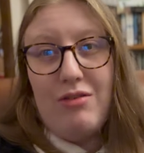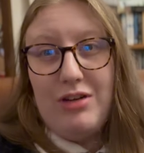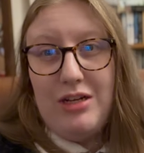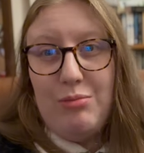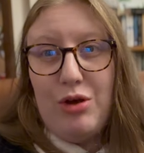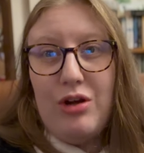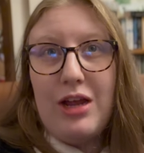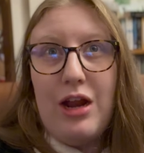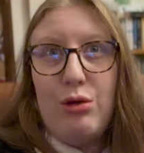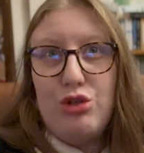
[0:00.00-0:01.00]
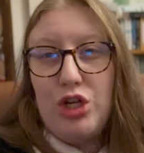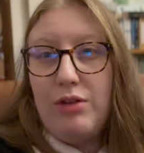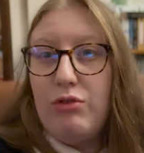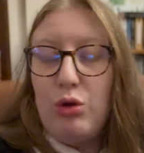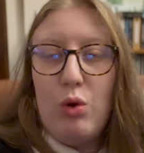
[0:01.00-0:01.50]
reading the book and I'll show you
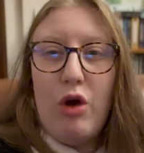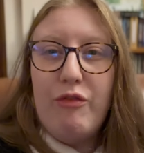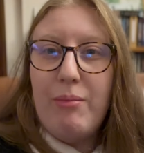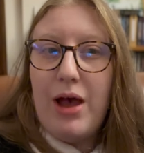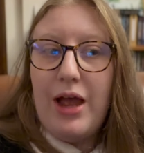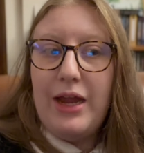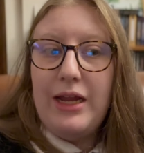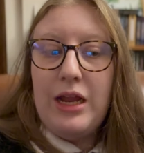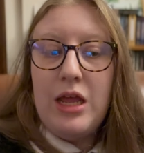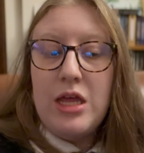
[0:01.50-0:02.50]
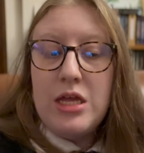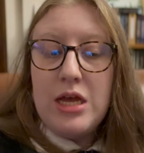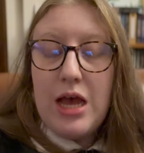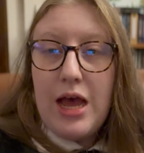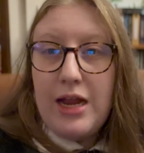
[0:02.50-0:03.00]
a few of my
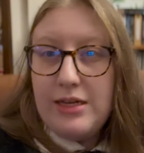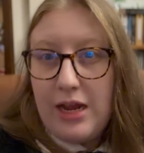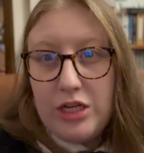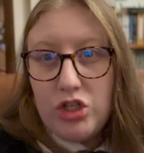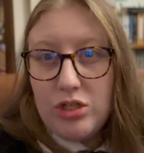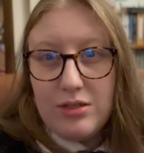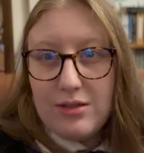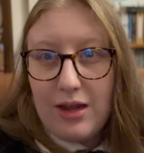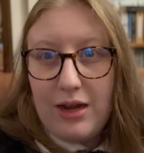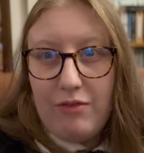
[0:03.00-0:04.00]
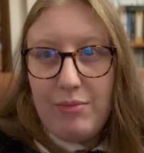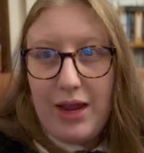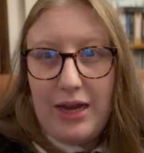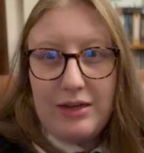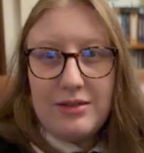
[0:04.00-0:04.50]
annotations I have
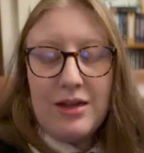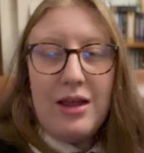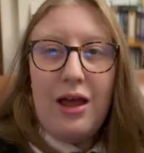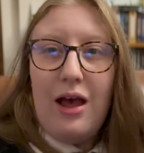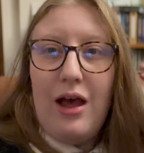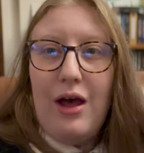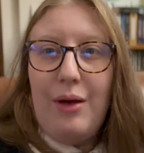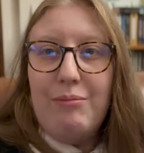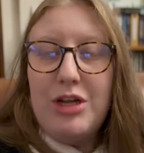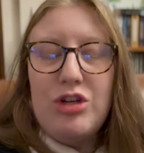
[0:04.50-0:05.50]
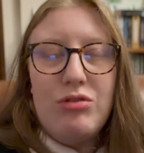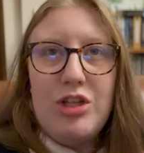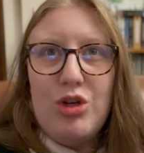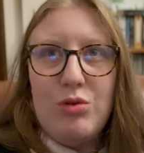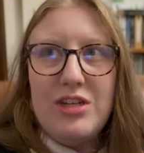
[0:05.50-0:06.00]
made. I don't
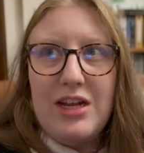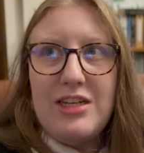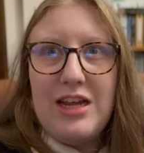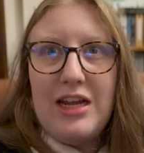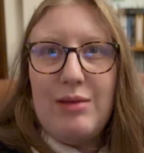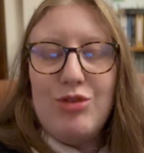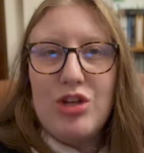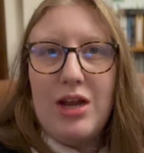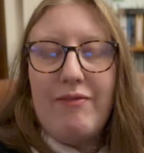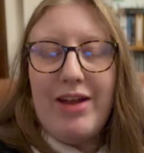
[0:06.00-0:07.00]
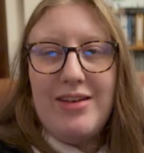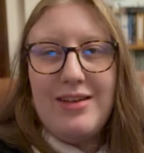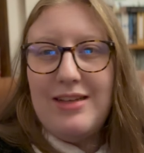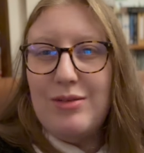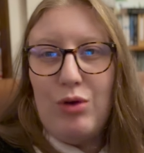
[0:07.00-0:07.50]
really know what to annotate. I'm just kind of
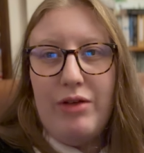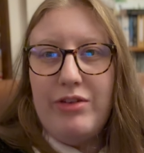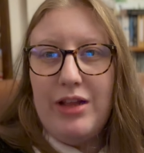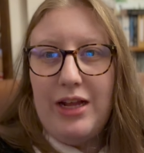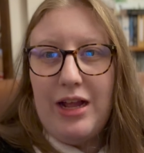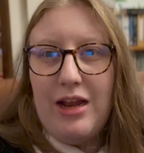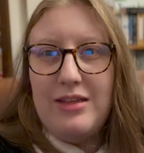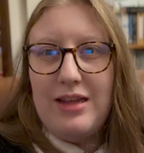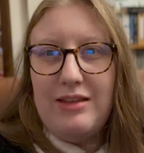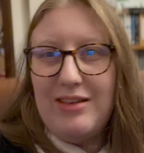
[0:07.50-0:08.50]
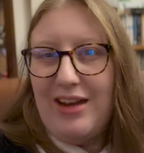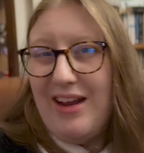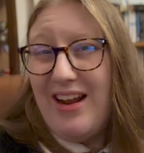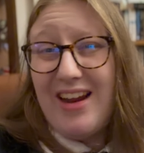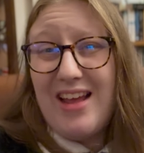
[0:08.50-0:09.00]
annotating what I feel like annotating. And
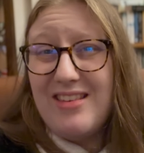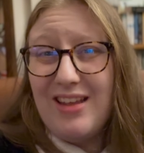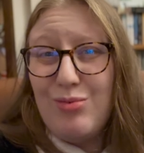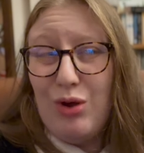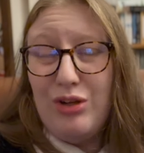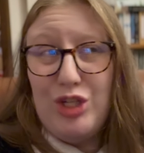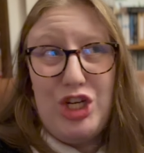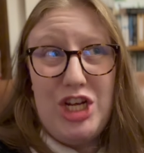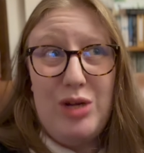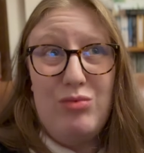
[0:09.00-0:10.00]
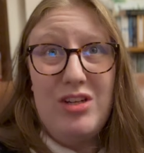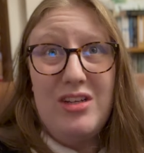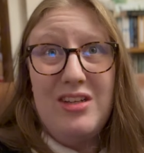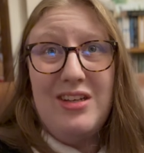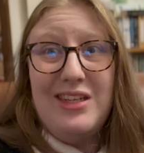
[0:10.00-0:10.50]
I guess that's what you do.
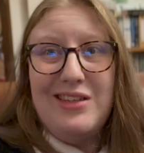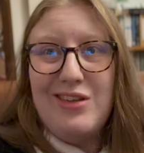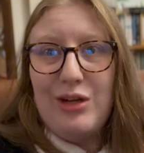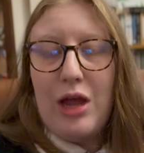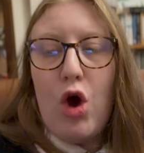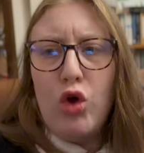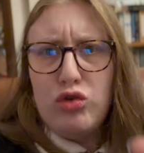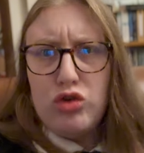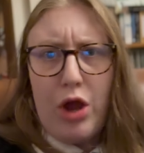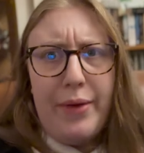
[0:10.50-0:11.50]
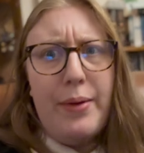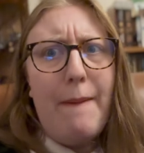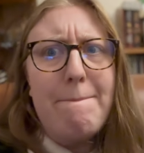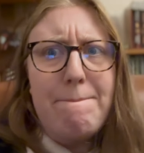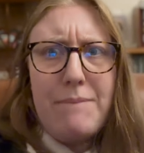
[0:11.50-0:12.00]
So yeah, also,
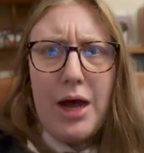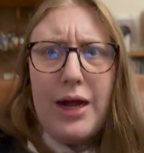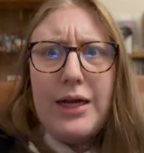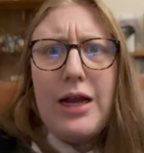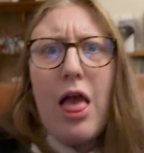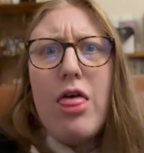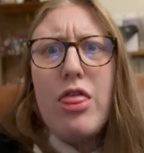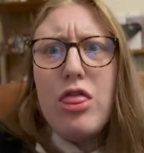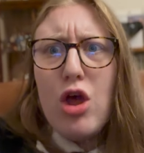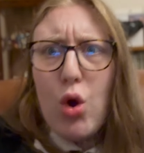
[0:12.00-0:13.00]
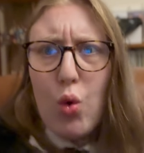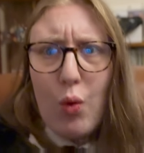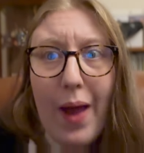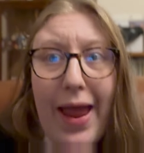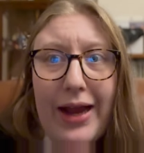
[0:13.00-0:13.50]
by the
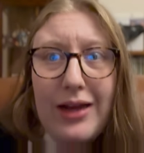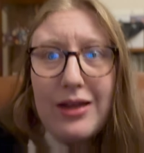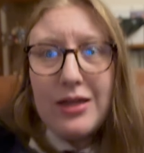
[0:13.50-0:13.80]
way,